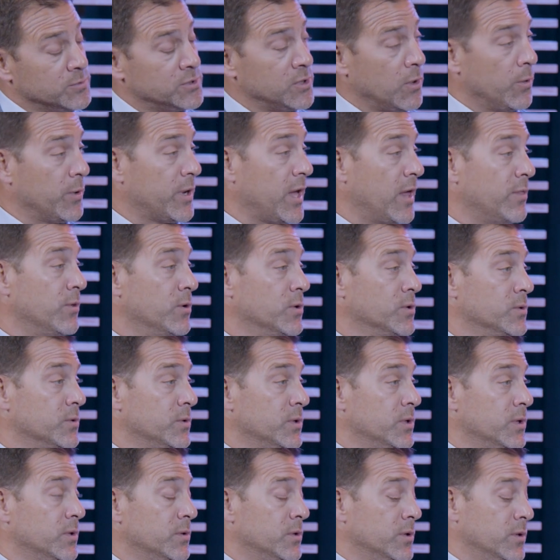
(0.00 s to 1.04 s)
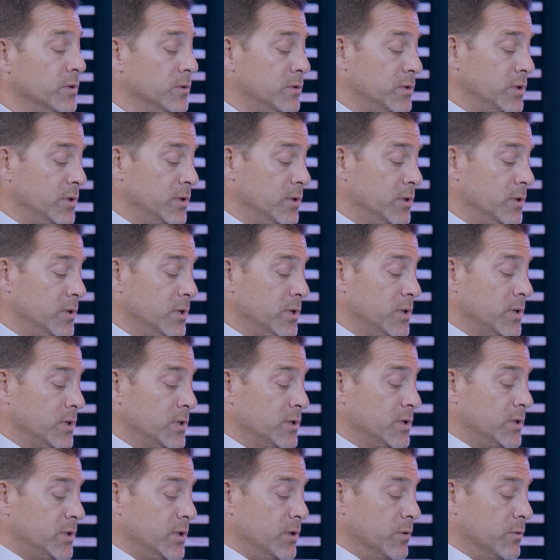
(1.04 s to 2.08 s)
So again,
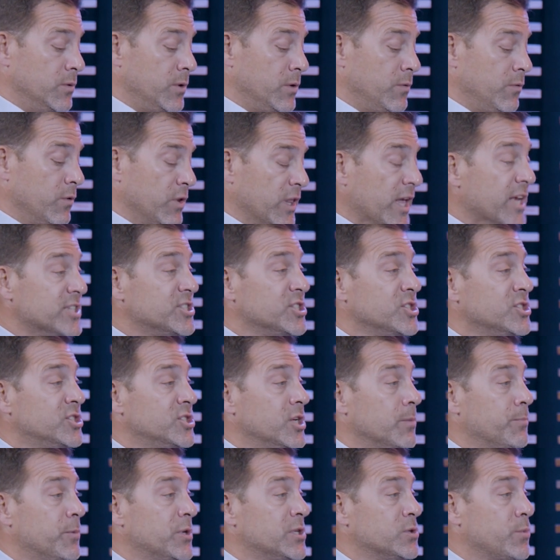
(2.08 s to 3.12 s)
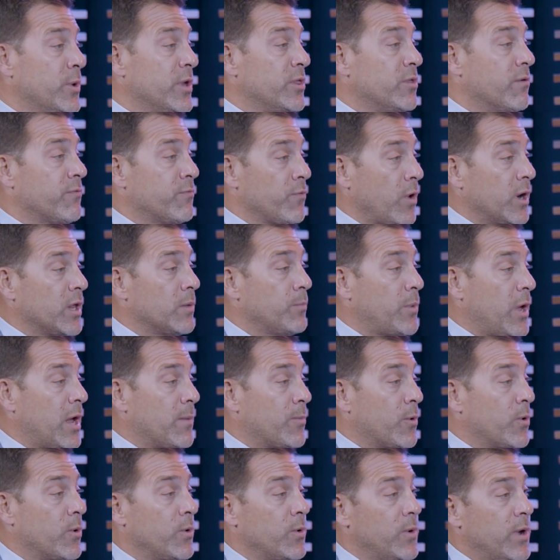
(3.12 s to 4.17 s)
the relationship between the fronting
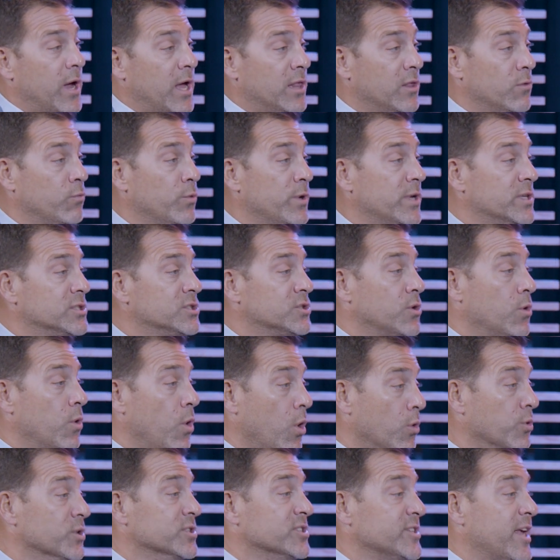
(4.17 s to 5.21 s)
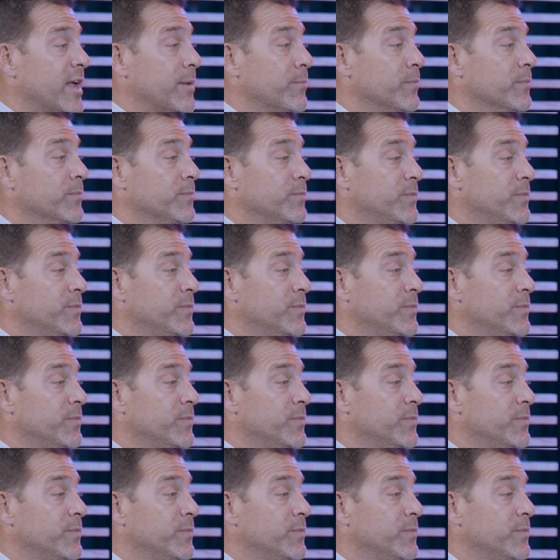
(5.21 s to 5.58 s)
paper and the reinsurer are the same.